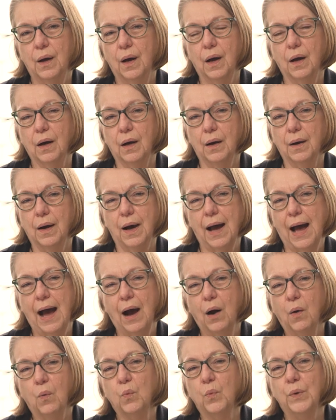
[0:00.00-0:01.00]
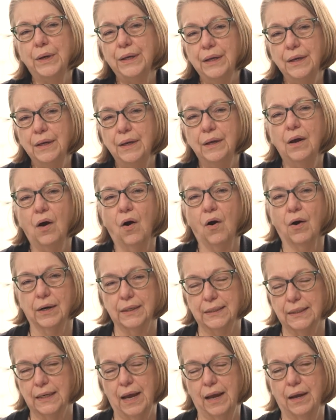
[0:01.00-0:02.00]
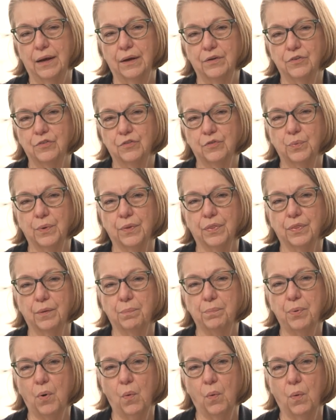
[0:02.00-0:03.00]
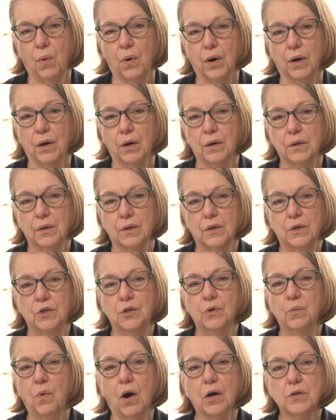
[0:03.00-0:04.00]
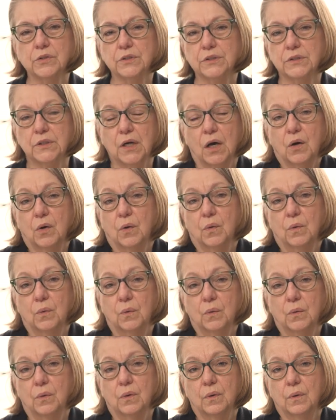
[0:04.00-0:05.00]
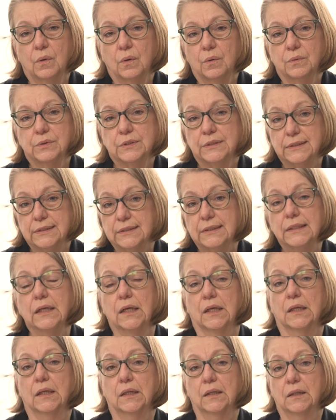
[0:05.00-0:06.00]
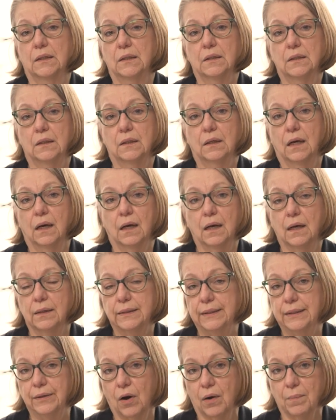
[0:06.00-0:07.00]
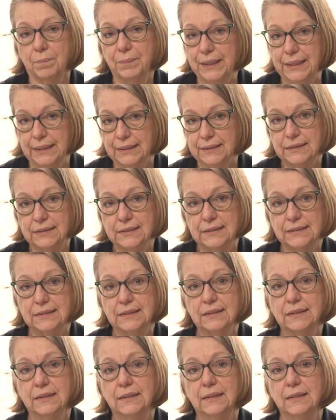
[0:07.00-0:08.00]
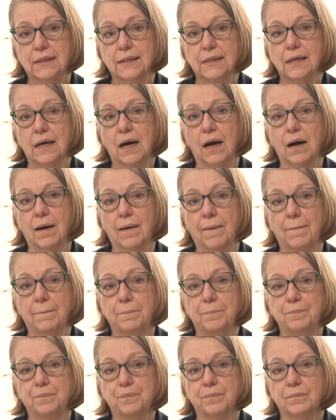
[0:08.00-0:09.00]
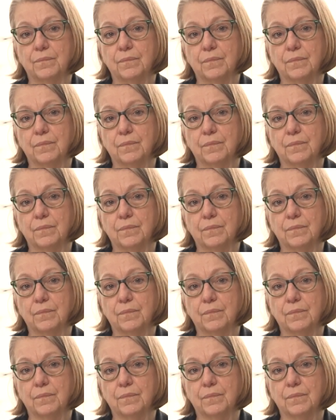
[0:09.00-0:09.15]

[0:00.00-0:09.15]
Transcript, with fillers: uh, how we are engaged with the poor who are so still in our midst? Um,